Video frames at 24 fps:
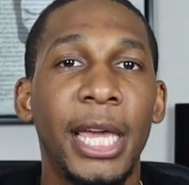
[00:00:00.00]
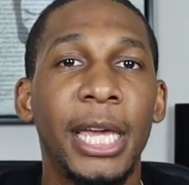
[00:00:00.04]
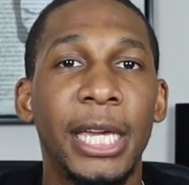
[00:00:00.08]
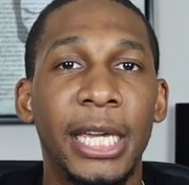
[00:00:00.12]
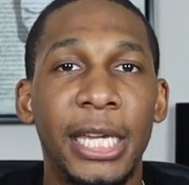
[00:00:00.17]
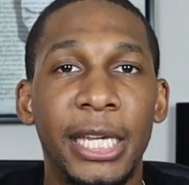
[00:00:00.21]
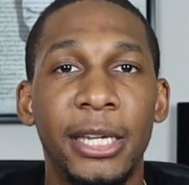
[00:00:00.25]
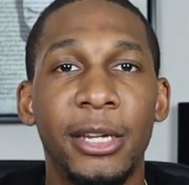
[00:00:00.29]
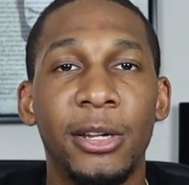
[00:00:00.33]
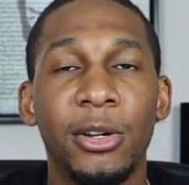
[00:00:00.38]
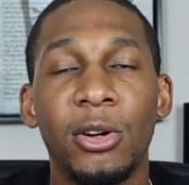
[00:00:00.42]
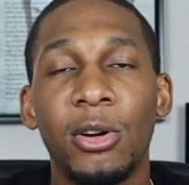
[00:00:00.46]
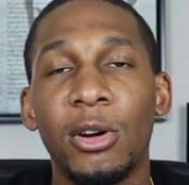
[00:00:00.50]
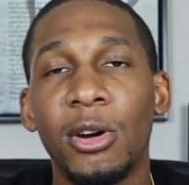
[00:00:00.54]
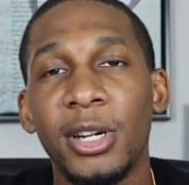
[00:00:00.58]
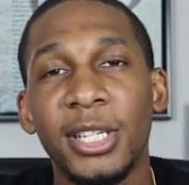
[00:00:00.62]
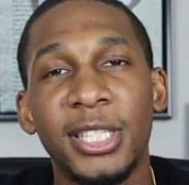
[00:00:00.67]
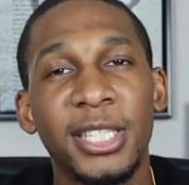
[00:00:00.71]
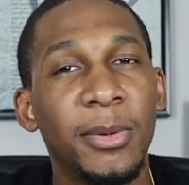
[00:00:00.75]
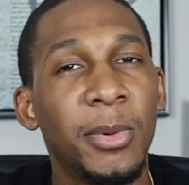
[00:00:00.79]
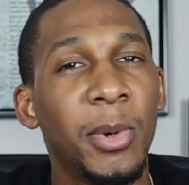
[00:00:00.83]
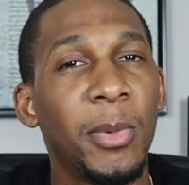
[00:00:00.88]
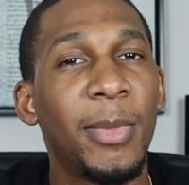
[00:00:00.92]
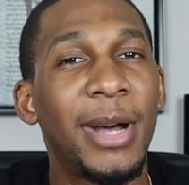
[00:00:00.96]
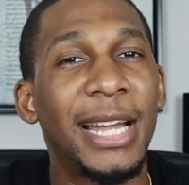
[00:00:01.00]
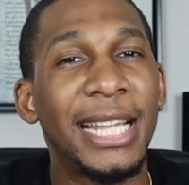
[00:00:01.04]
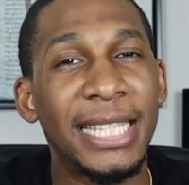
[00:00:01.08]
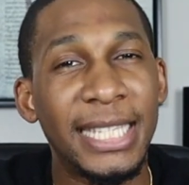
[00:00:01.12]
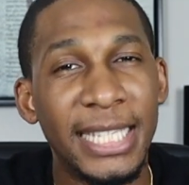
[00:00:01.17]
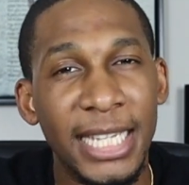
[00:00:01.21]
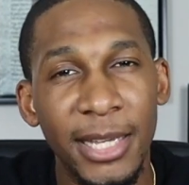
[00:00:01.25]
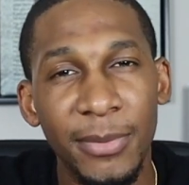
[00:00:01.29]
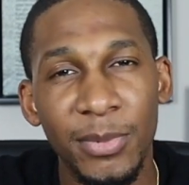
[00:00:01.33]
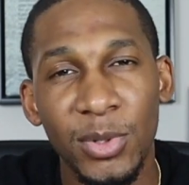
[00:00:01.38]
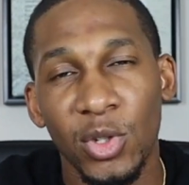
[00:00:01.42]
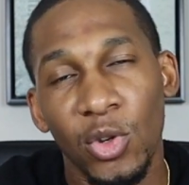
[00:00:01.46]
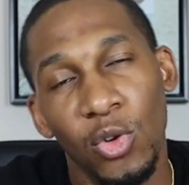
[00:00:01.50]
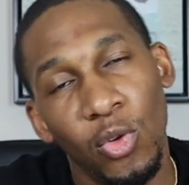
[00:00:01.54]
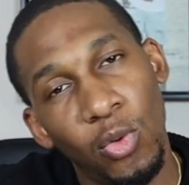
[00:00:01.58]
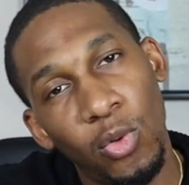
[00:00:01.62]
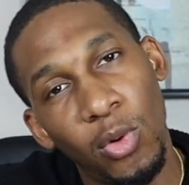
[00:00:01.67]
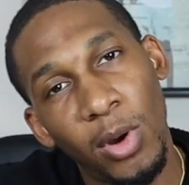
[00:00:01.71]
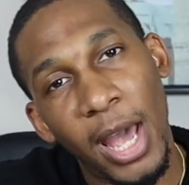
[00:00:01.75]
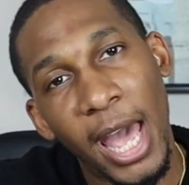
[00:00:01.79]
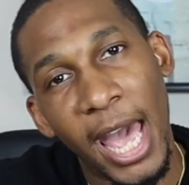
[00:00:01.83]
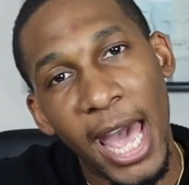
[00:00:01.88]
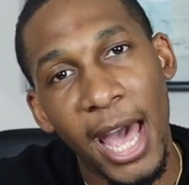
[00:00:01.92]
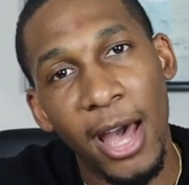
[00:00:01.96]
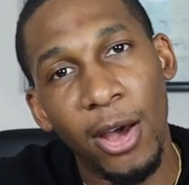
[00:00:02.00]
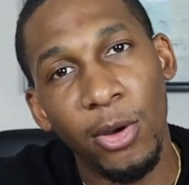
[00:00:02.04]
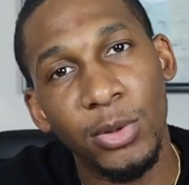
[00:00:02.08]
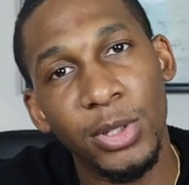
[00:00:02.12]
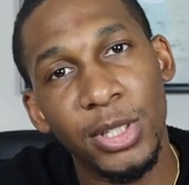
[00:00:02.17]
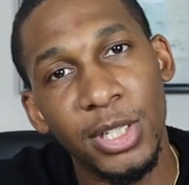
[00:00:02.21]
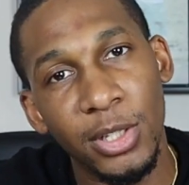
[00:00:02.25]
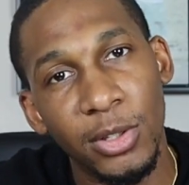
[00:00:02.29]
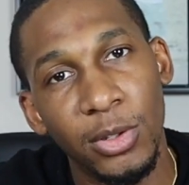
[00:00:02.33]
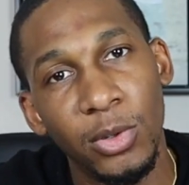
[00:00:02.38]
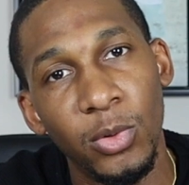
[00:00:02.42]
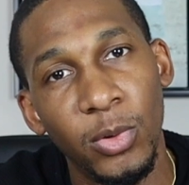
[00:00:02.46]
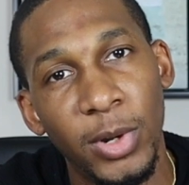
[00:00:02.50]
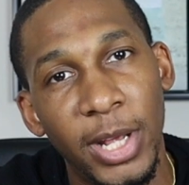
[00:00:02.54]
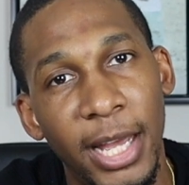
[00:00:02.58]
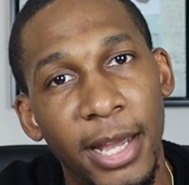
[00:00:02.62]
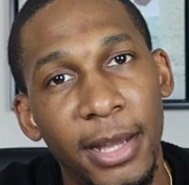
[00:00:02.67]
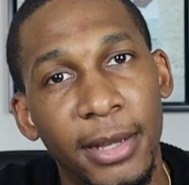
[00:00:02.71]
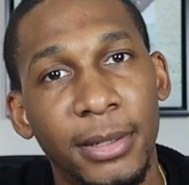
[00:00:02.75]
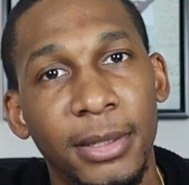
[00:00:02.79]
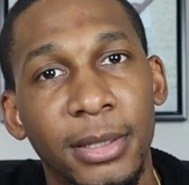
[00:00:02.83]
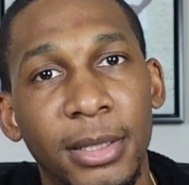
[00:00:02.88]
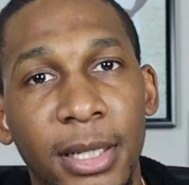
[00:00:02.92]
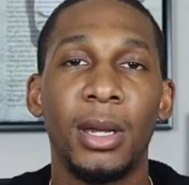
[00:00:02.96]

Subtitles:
Here are some of my tips on how to do that.